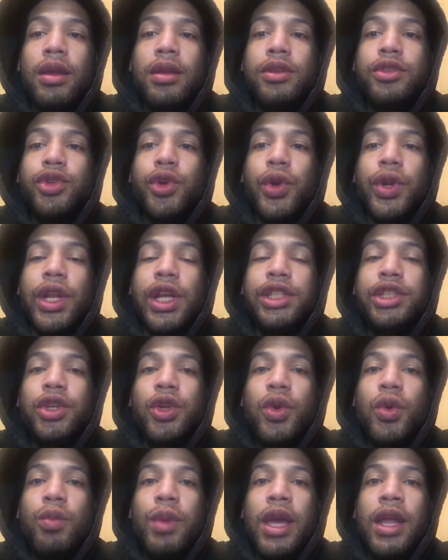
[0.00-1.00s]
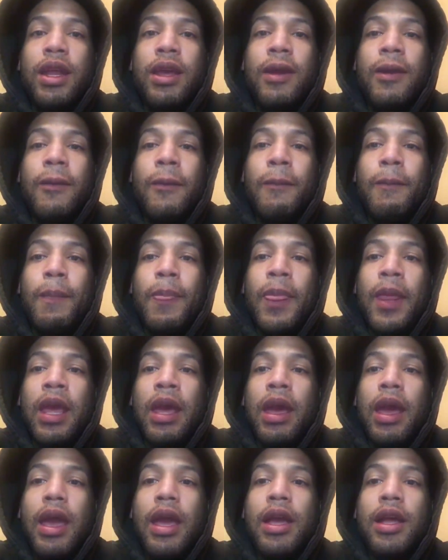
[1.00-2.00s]
traditional media,
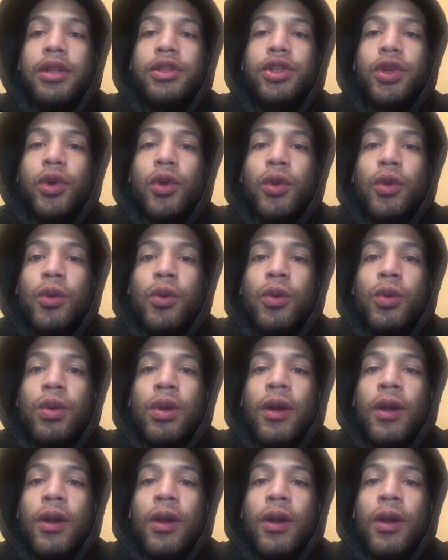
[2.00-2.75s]
and to